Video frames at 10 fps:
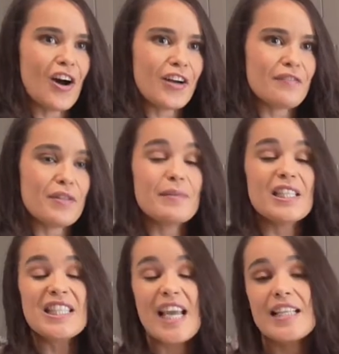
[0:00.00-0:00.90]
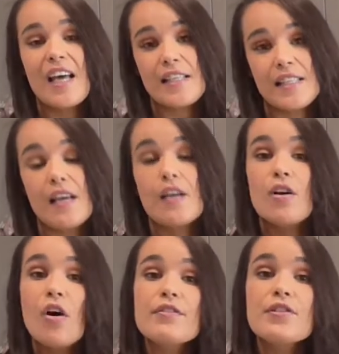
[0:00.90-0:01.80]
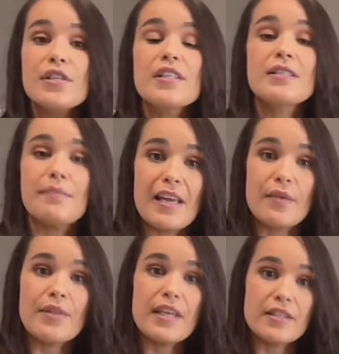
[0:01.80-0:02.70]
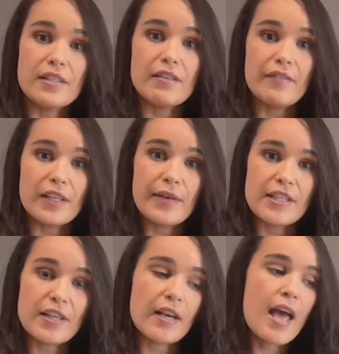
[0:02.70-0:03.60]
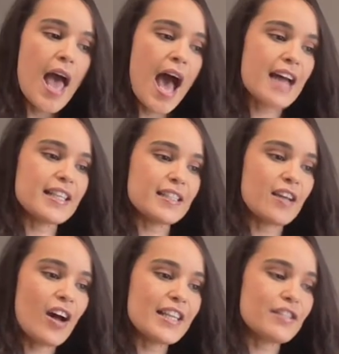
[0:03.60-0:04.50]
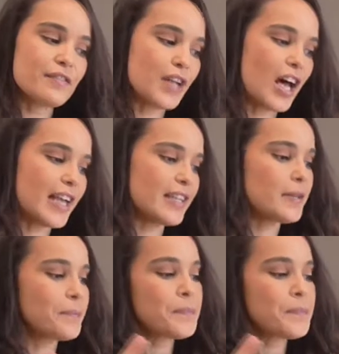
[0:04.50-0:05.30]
kind of the mistake that I see a lot of students make when they do their evaluation. And it's kind of like,